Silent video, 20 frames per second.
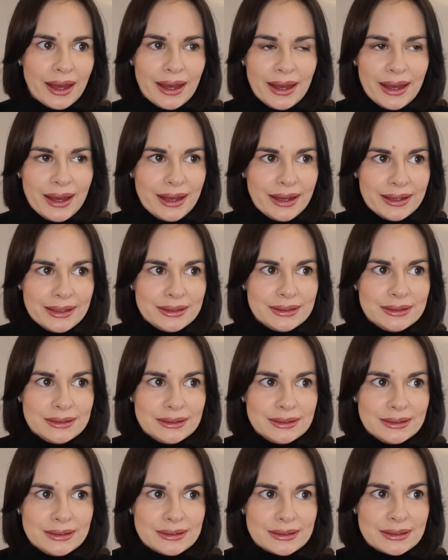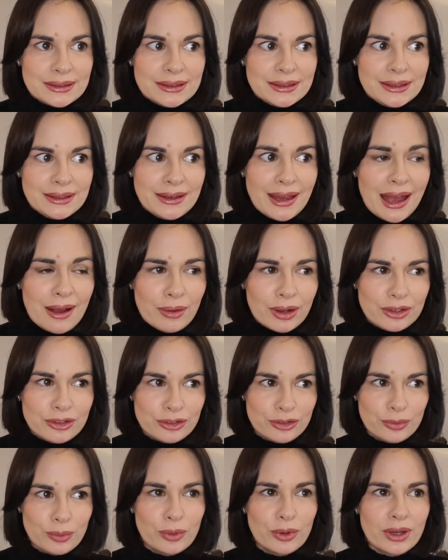and now I
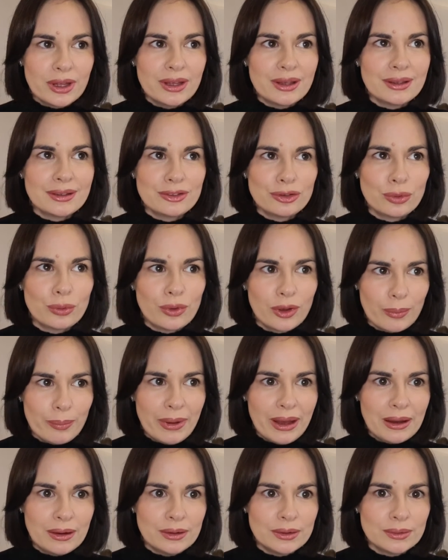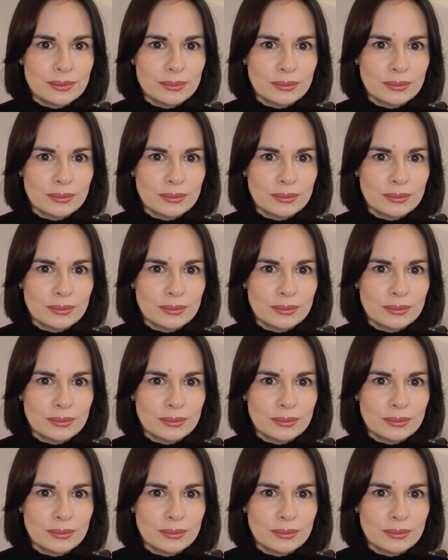just want to talk about